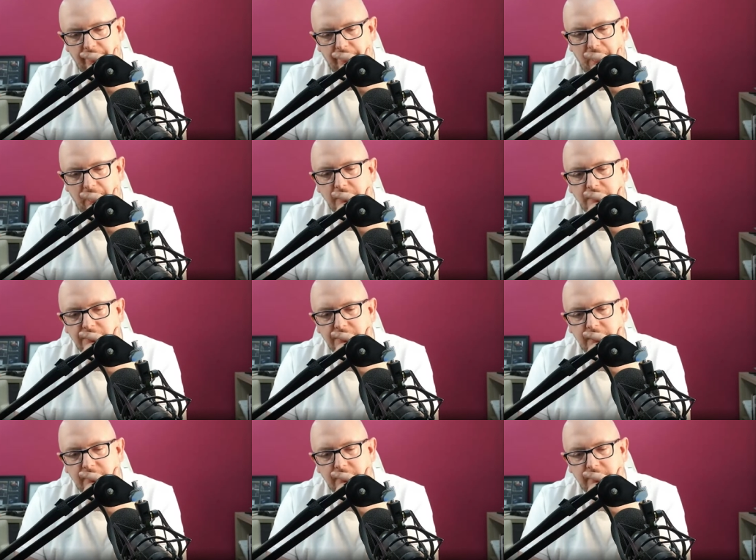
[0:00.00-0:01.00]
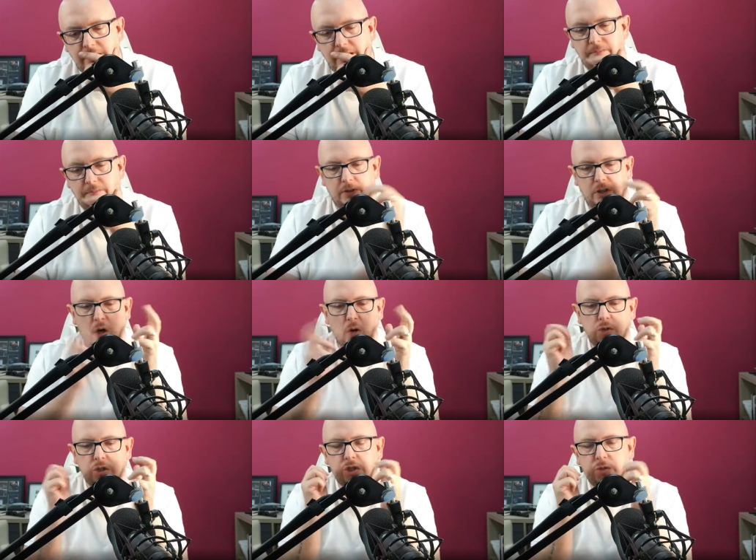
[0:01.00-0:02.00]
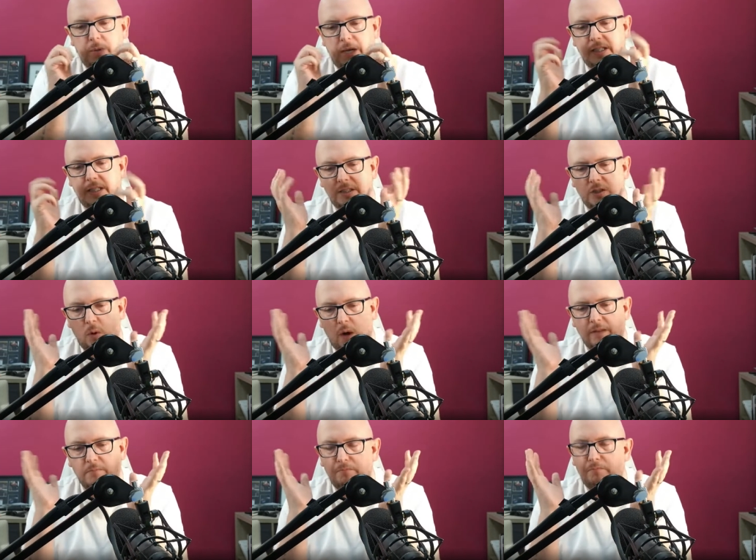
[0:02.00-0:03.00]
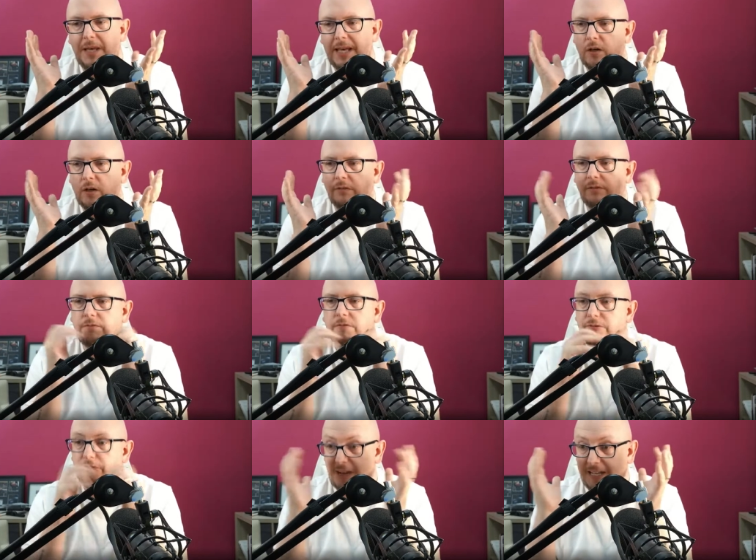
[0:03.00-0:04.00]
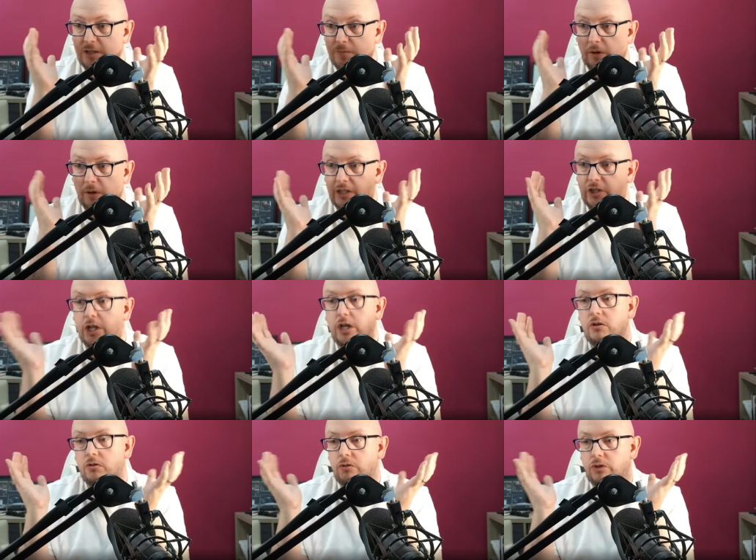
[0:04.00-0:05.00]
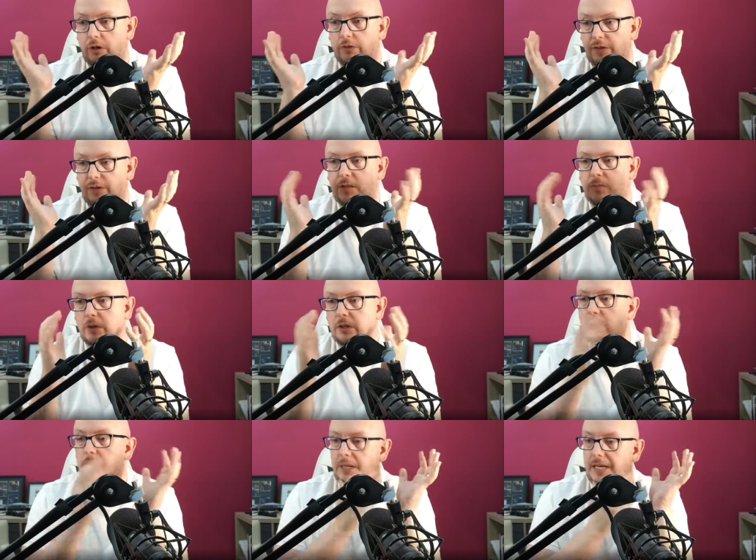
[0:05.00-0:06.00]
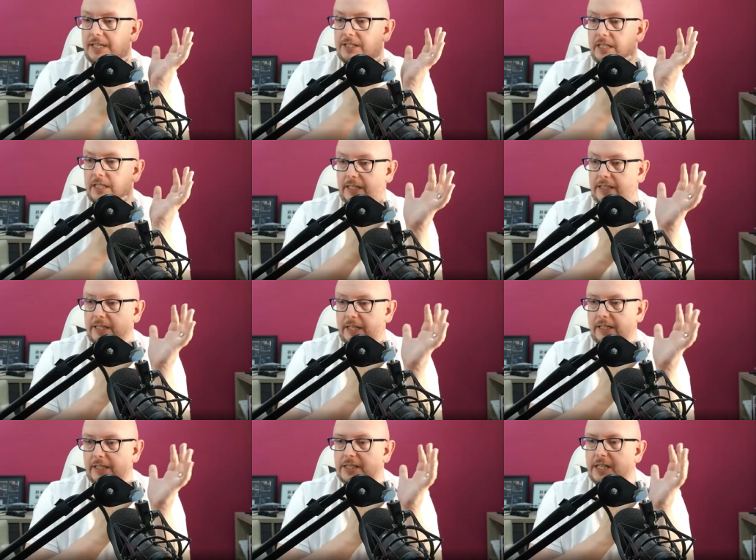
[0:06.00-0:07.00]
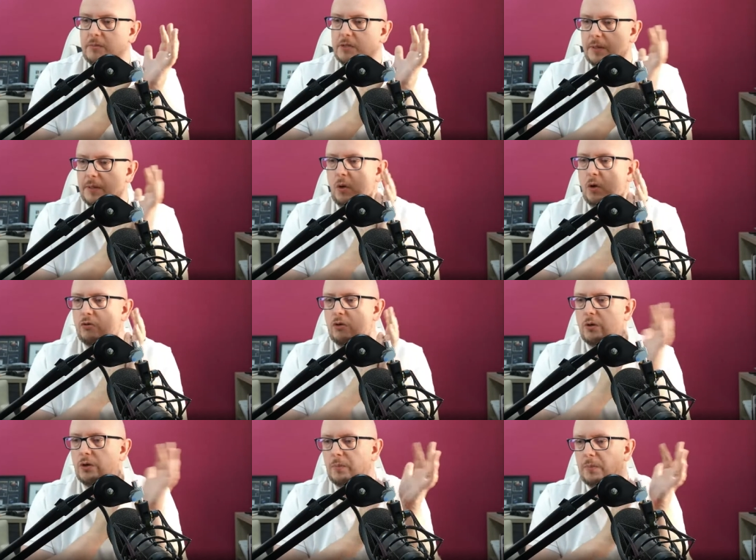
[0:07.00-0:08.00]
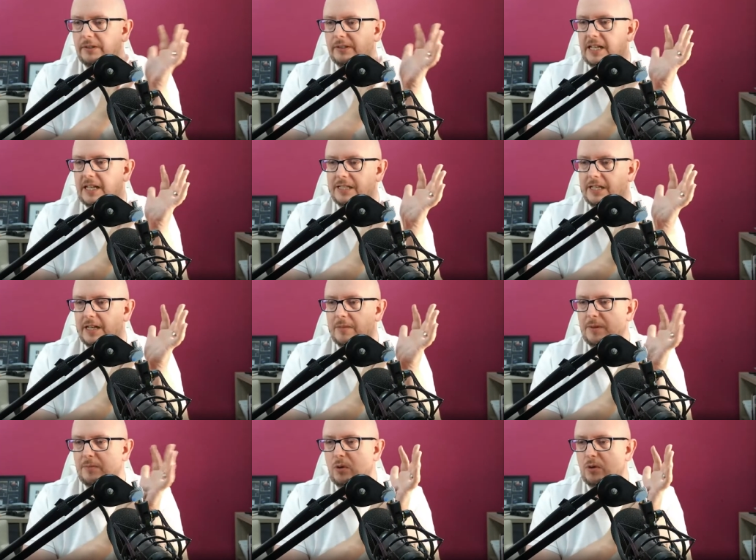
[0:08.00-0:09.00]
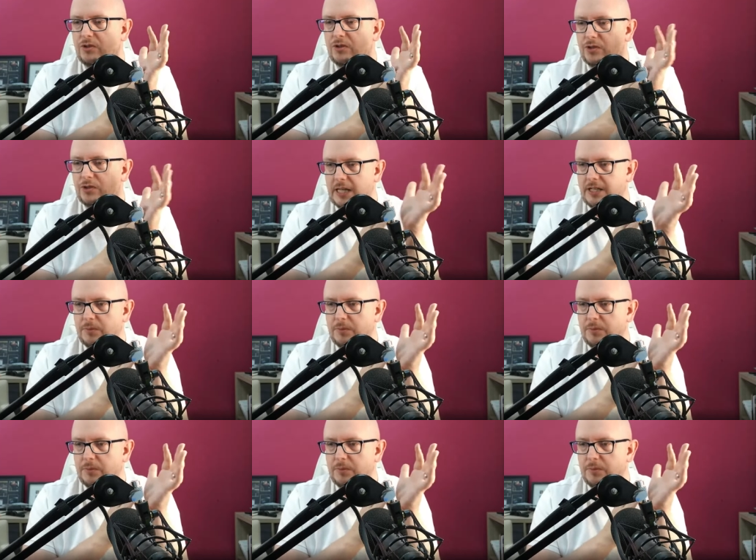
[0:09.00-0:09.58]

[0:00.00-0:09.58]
I see that the coach space is quite big on Facebook. It's huge on Facebook compared to LinkedIn. It seems a bit more grown up on LinkedIn and a bit more mm. sensible.